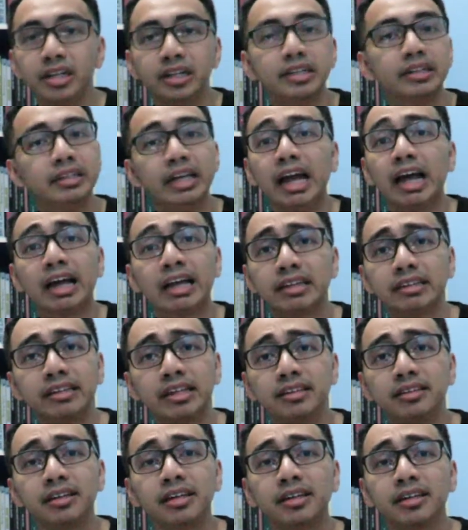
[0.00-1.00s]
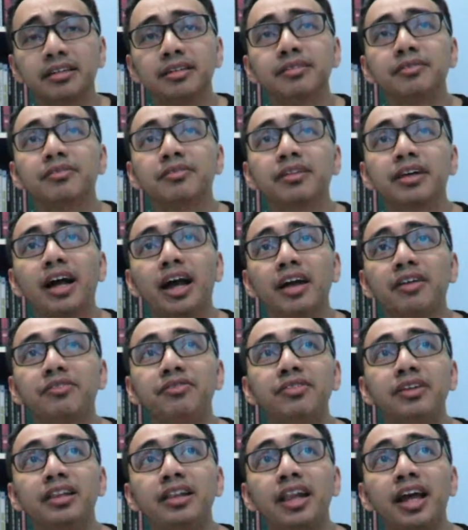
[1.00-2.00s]
yeah, that's it. I
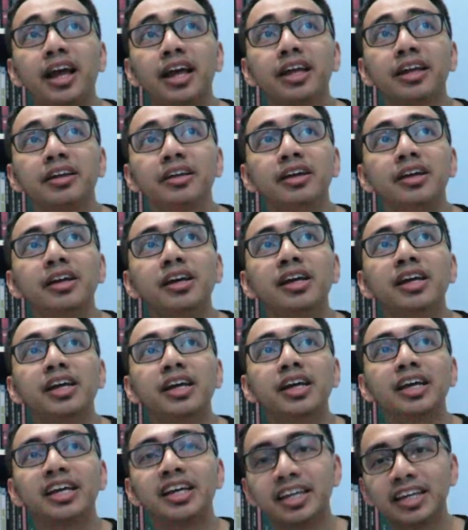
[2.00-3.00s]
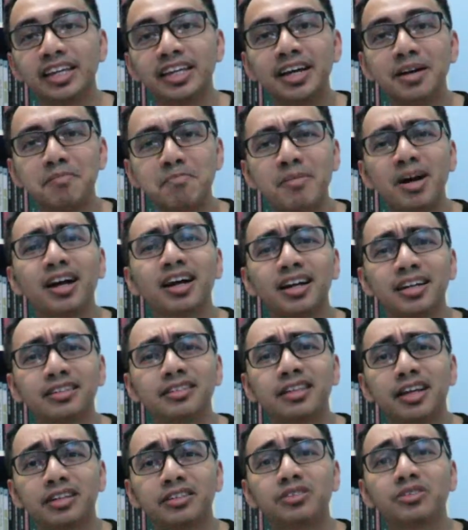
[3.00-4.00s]
feel like Among Us
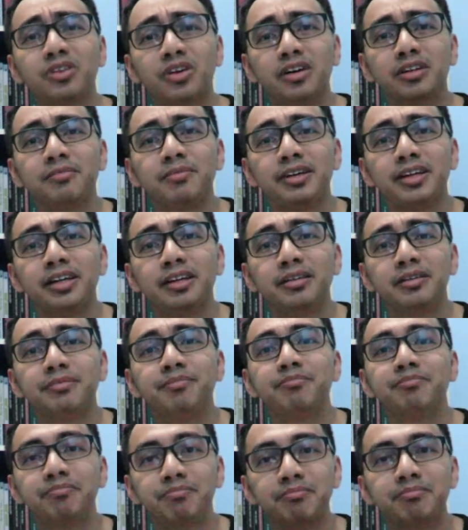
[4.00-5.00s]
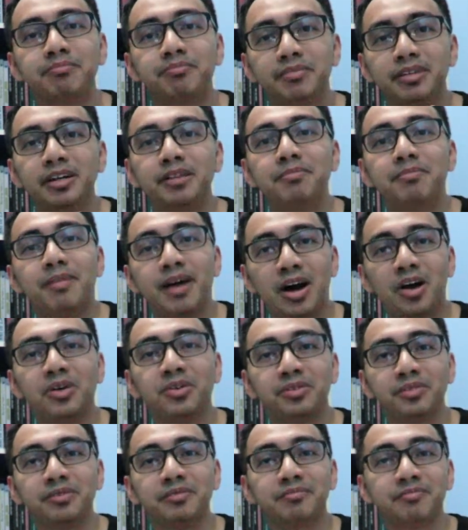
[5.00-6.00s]
has taught me
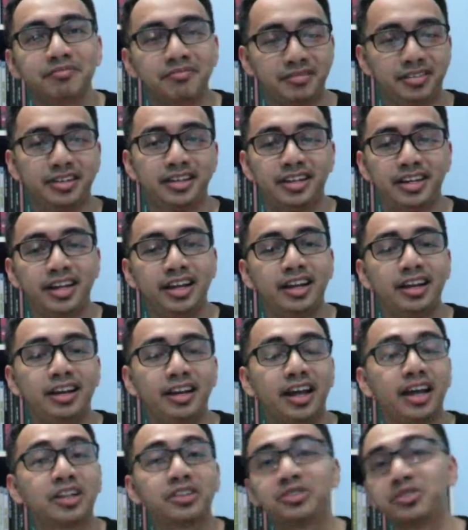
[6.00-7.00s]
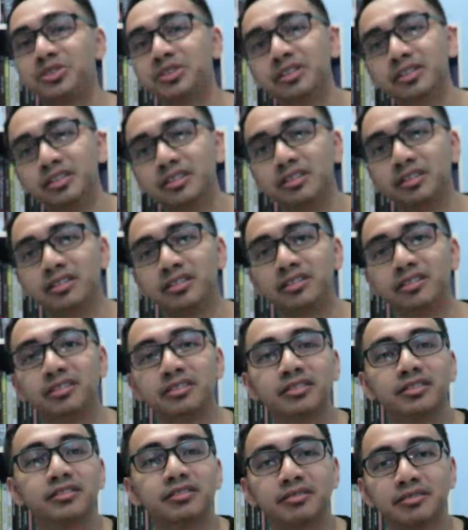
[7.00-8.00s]
about
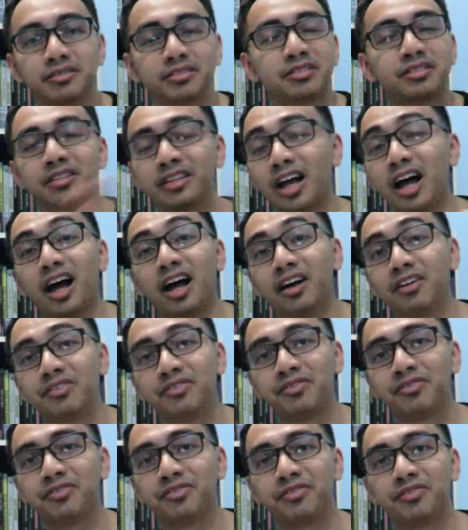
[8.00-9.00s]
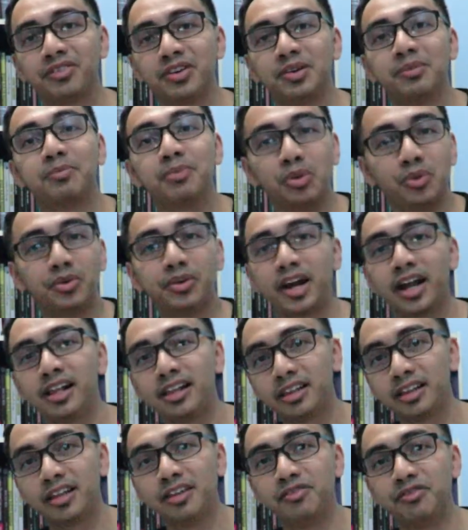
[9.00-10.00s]
electoral stuff,
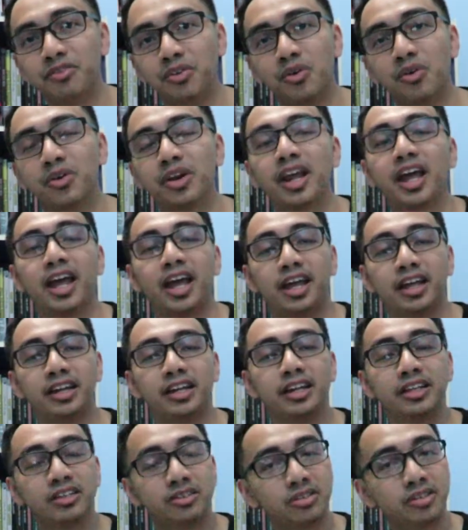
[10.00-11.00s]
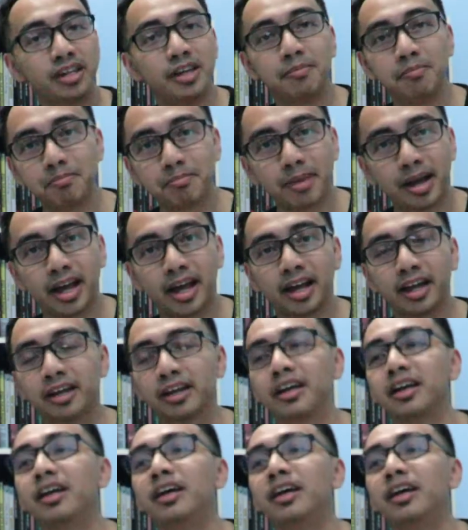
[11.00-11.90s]
plurality vote and its impact.